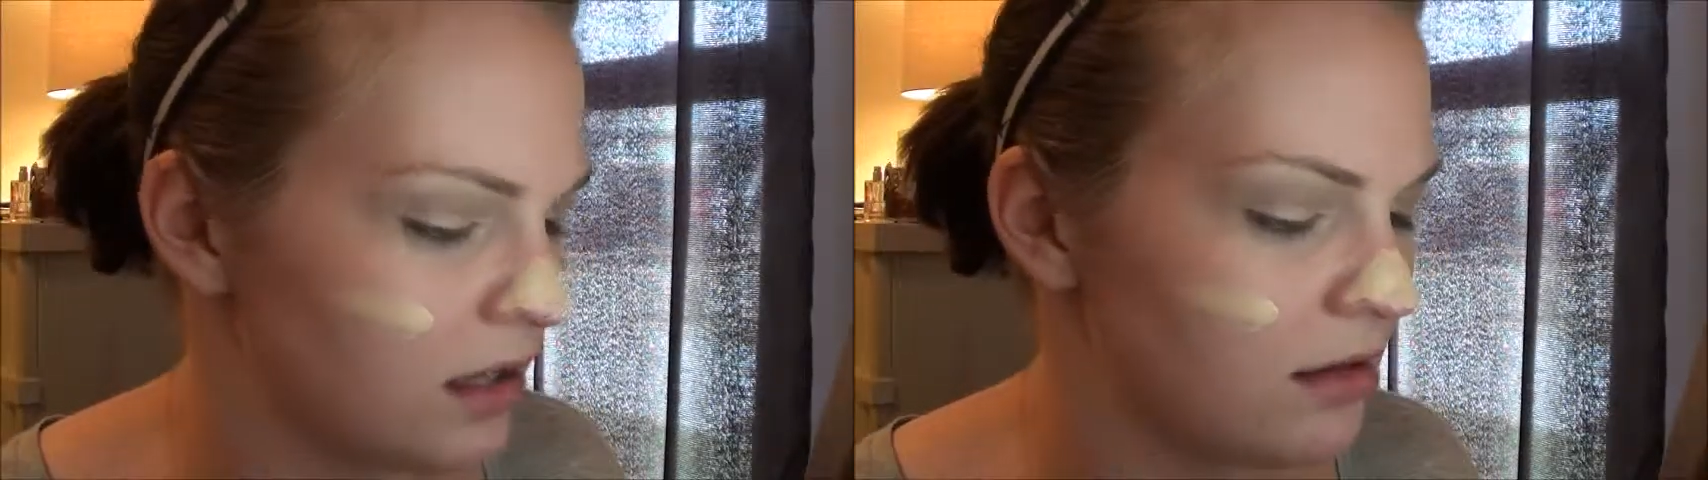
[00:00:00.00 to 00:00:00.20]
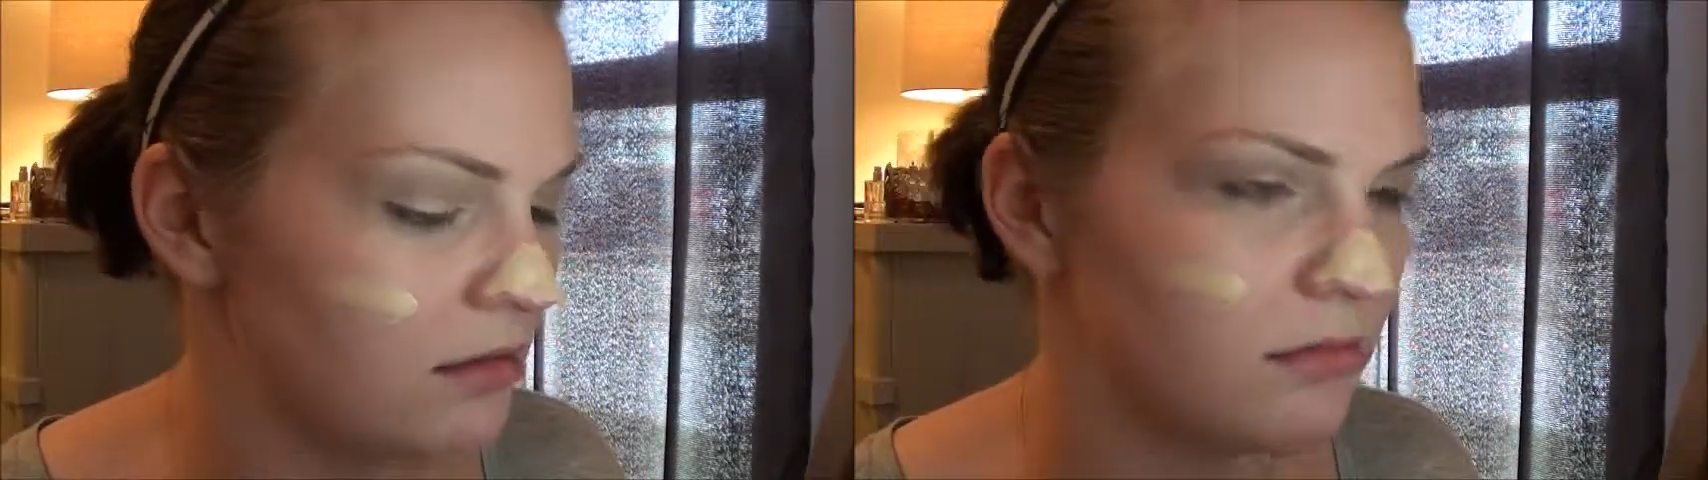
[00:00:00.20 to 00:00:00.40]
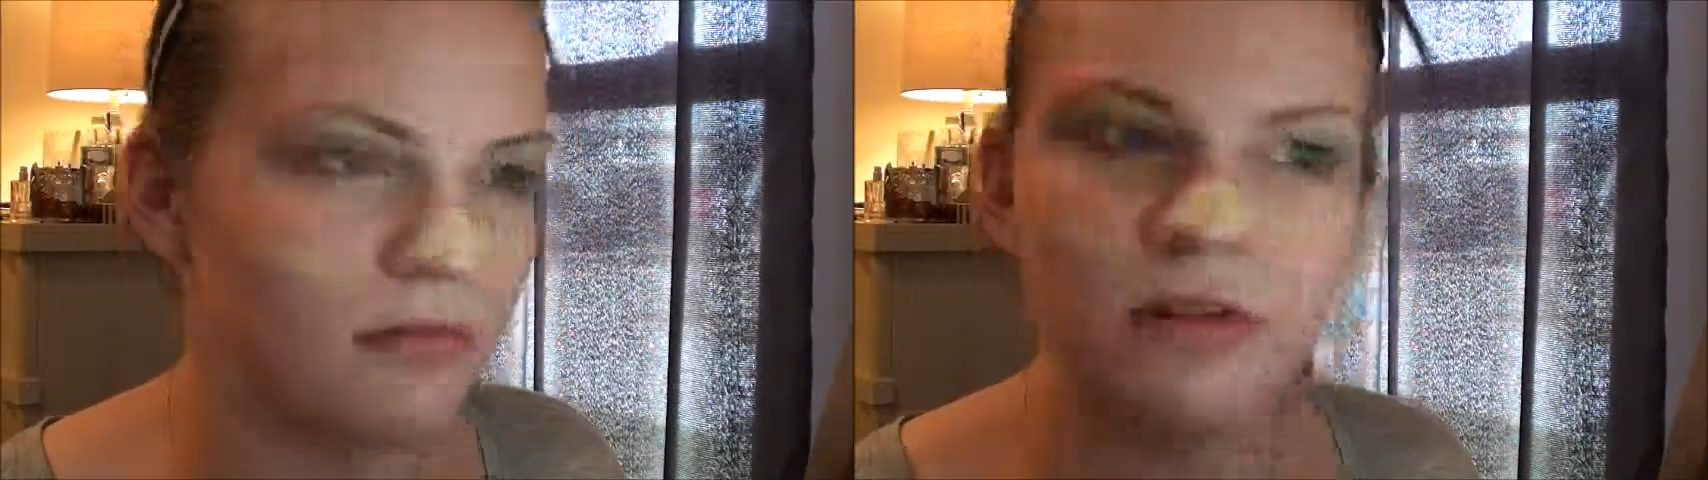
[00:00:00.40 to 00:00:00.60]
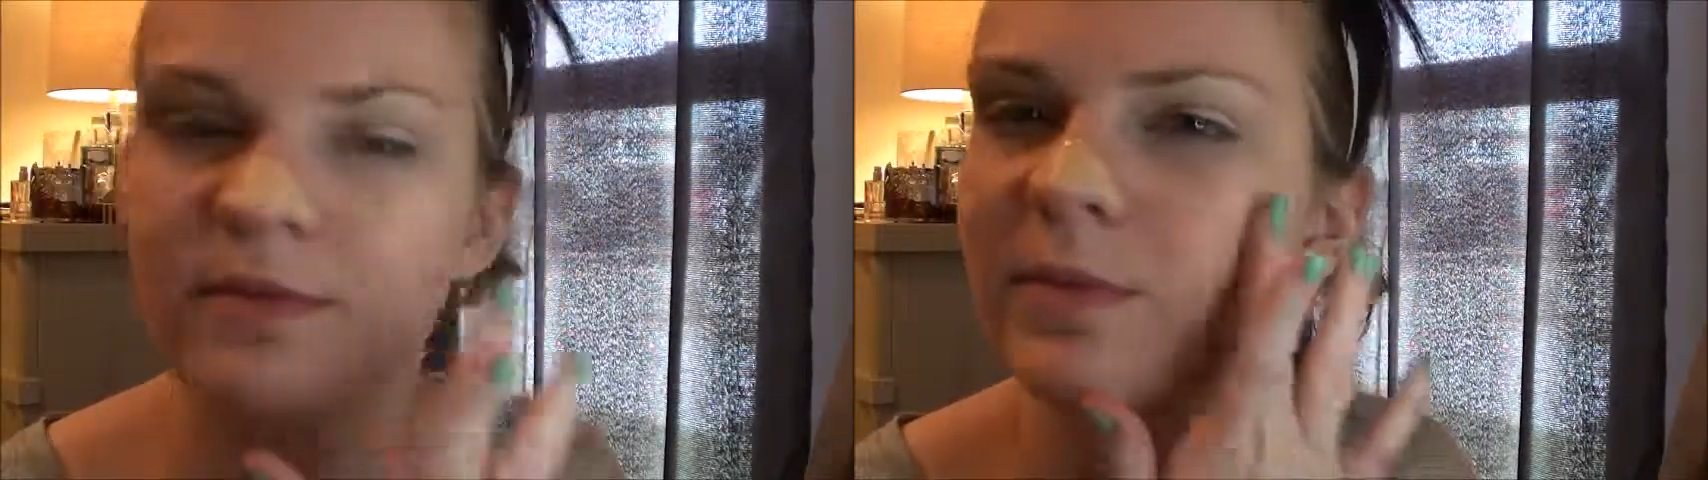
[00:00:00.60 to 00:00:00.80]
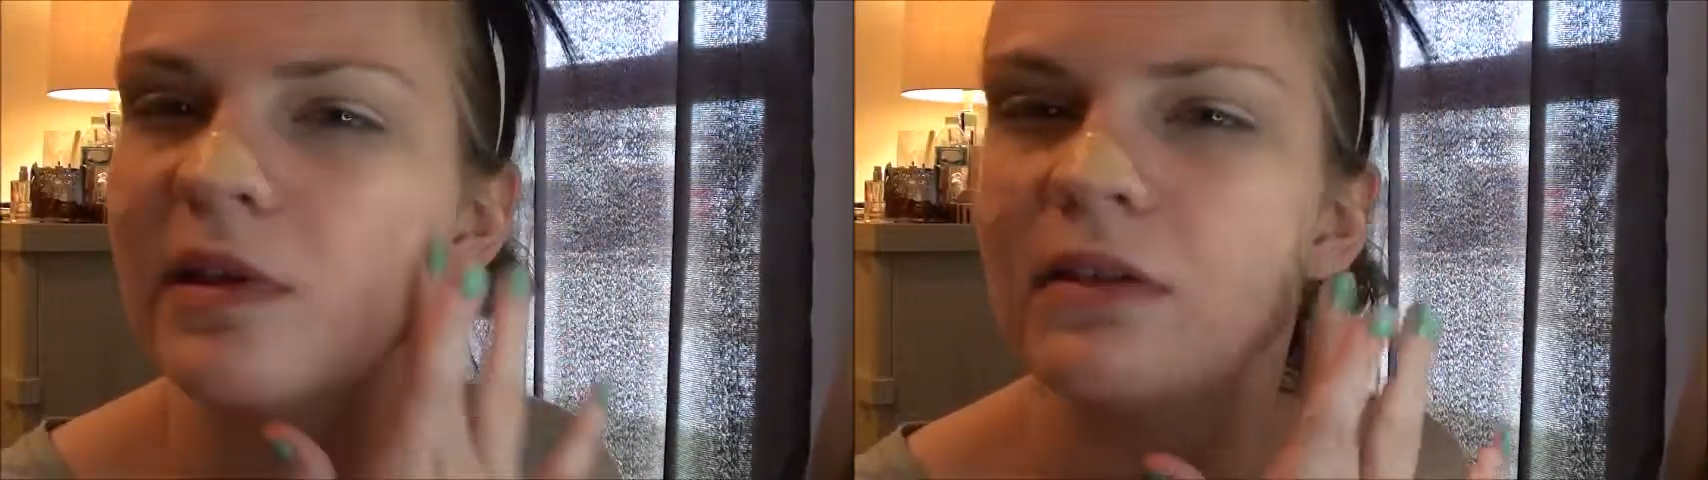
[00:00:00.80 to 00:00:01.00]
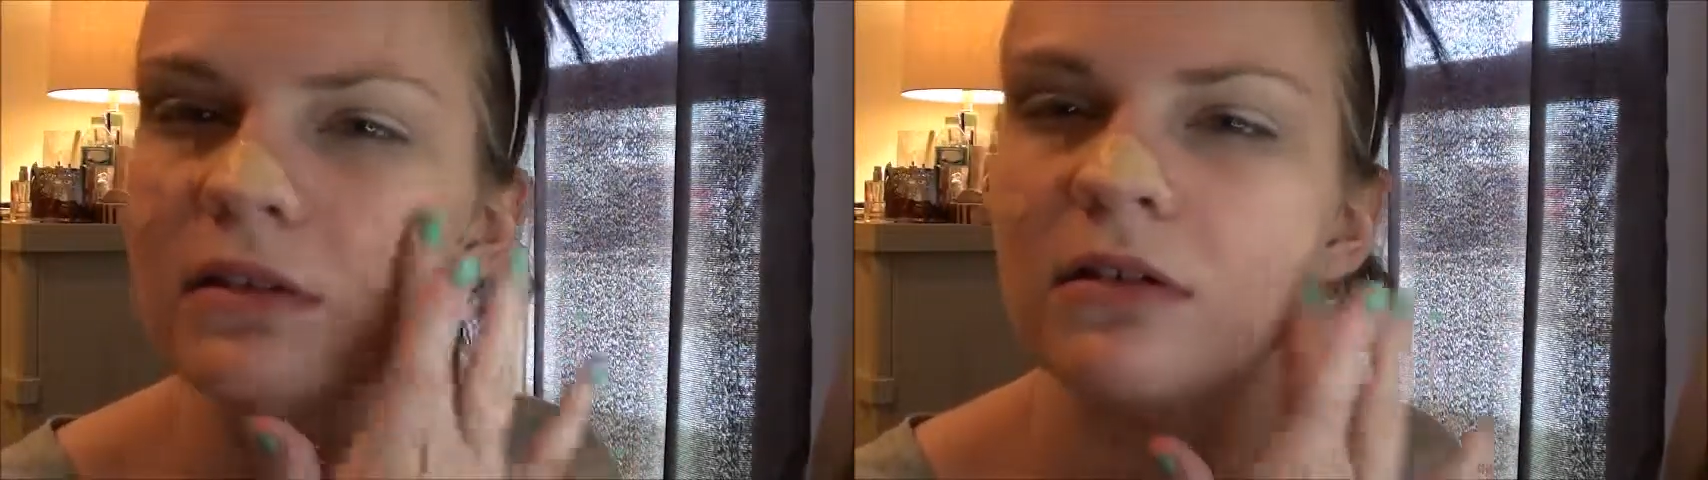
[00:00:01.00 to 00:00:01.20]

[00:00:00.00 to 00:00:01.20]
it would have been.